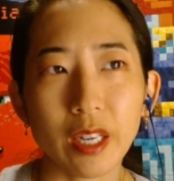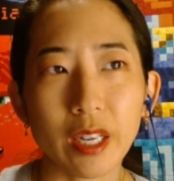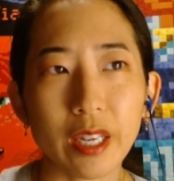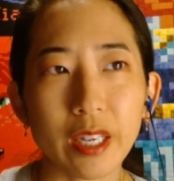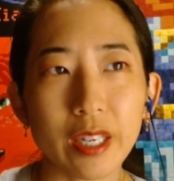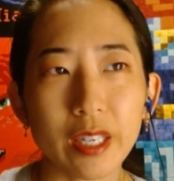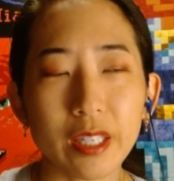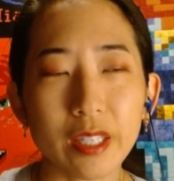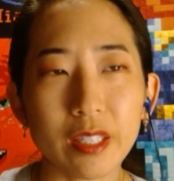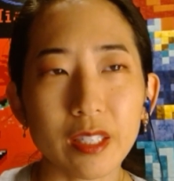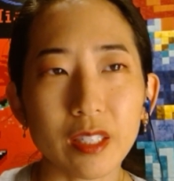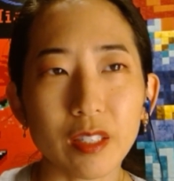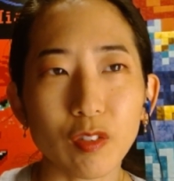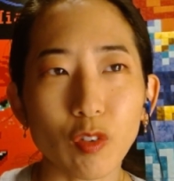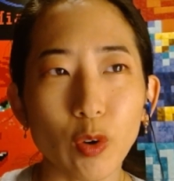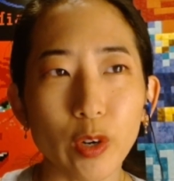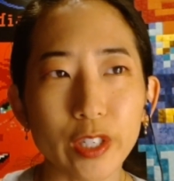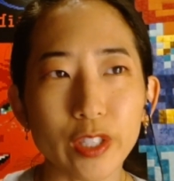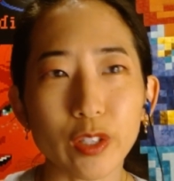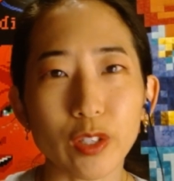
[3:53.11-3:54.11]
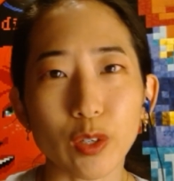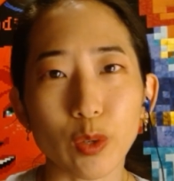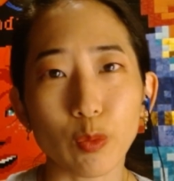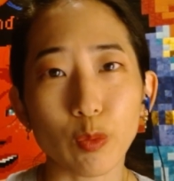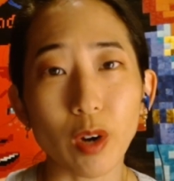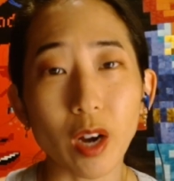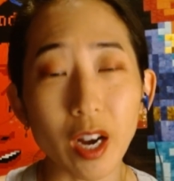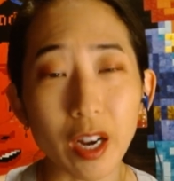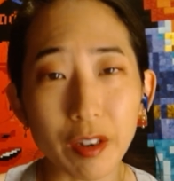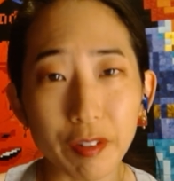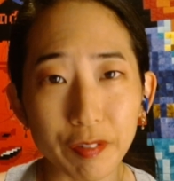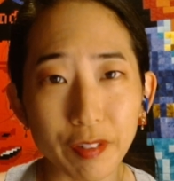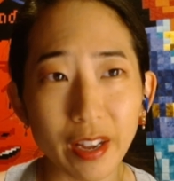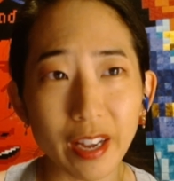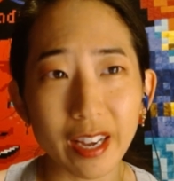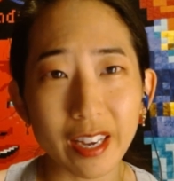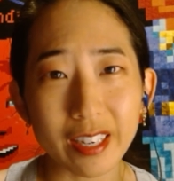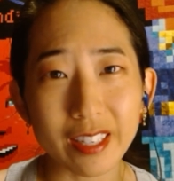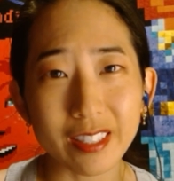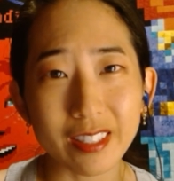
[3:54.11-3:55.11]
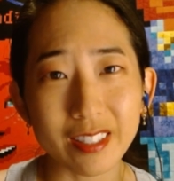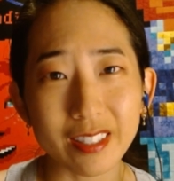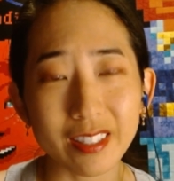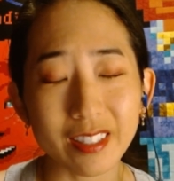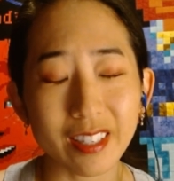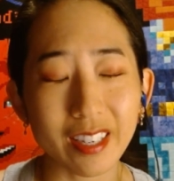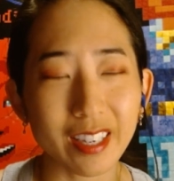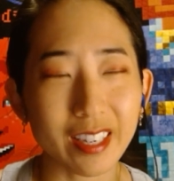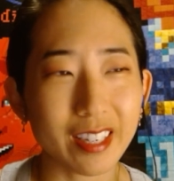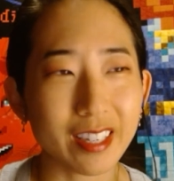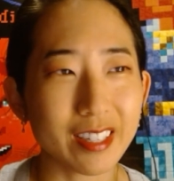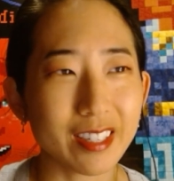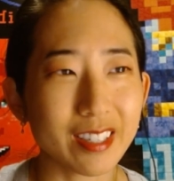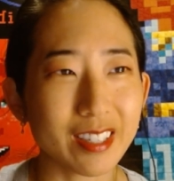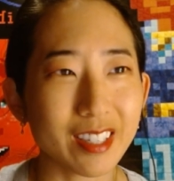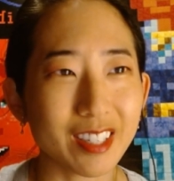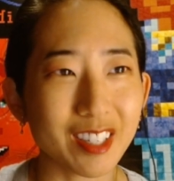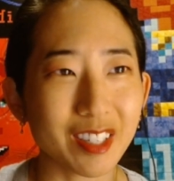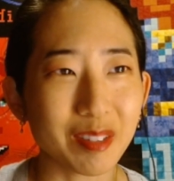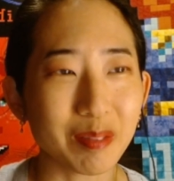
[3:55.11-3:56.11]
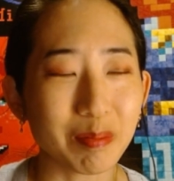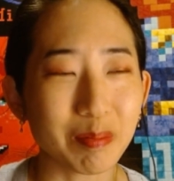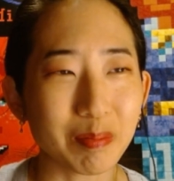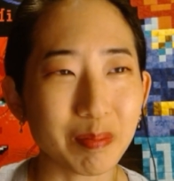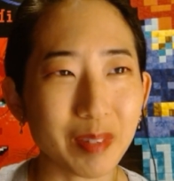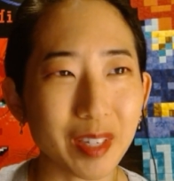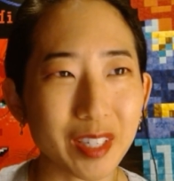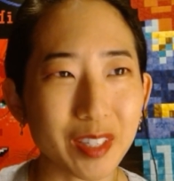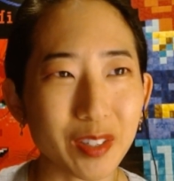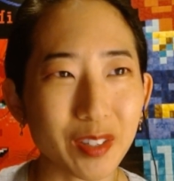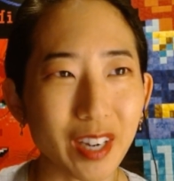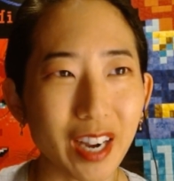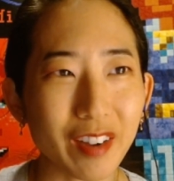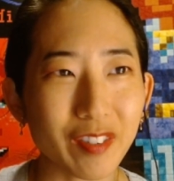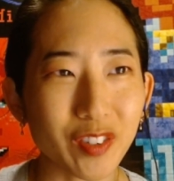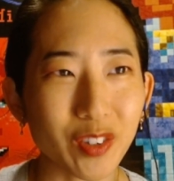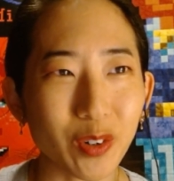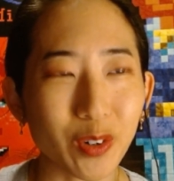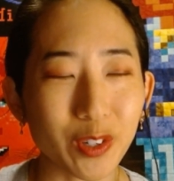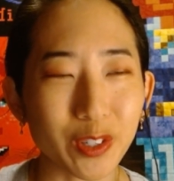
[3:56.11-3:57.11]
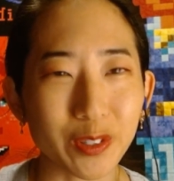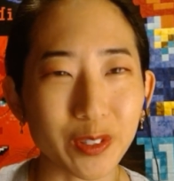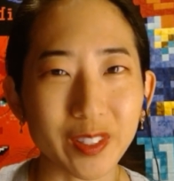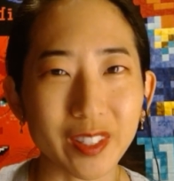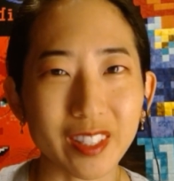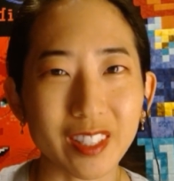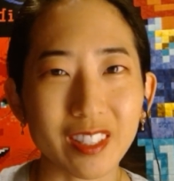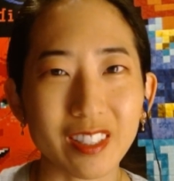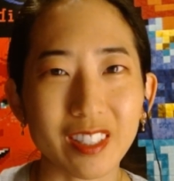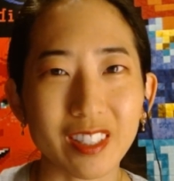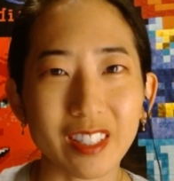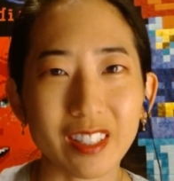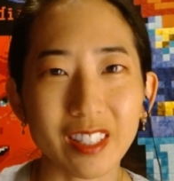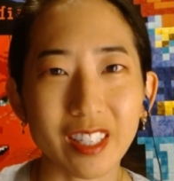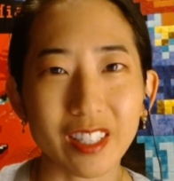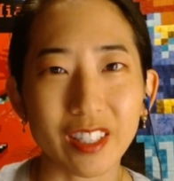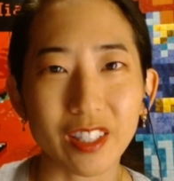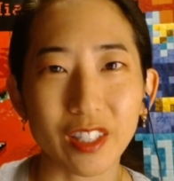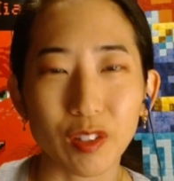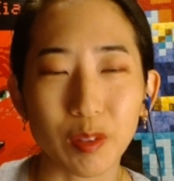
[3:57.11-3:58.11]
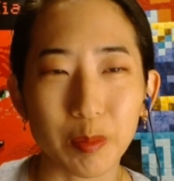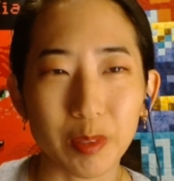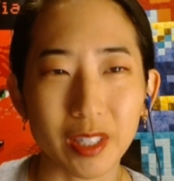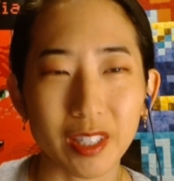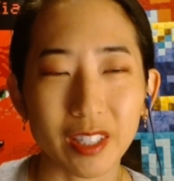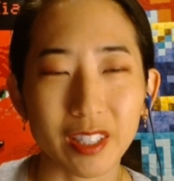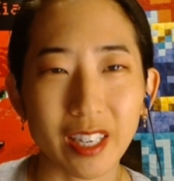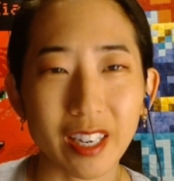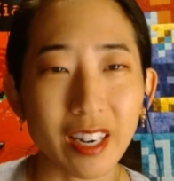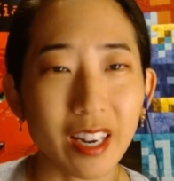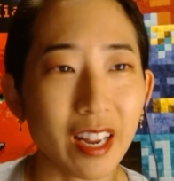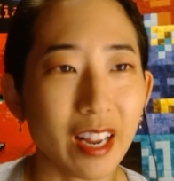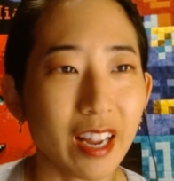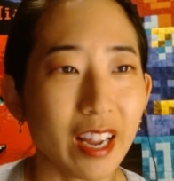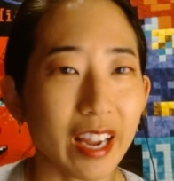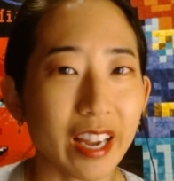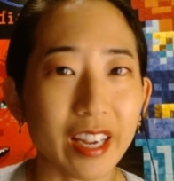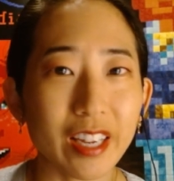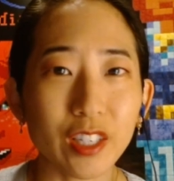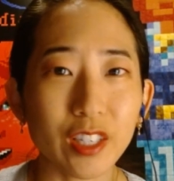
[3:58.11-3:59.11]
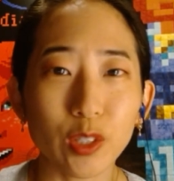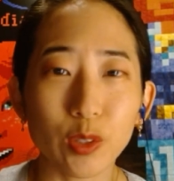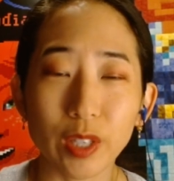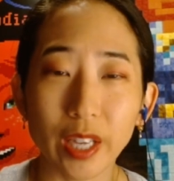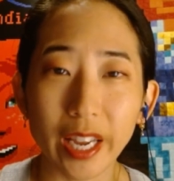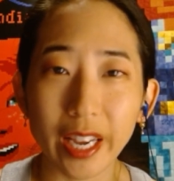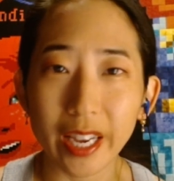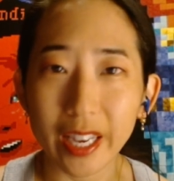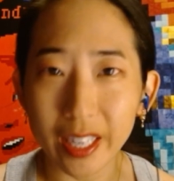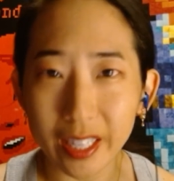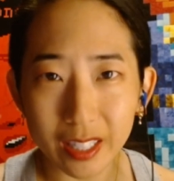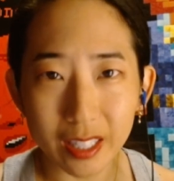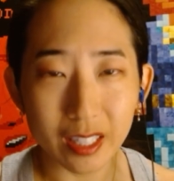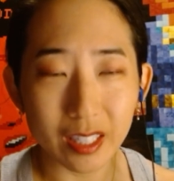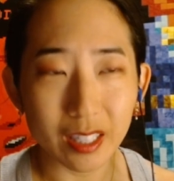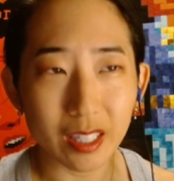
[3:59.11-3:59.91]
And of course there's a rock fact and craft corner and things like that in the Crimson Gazette. And you can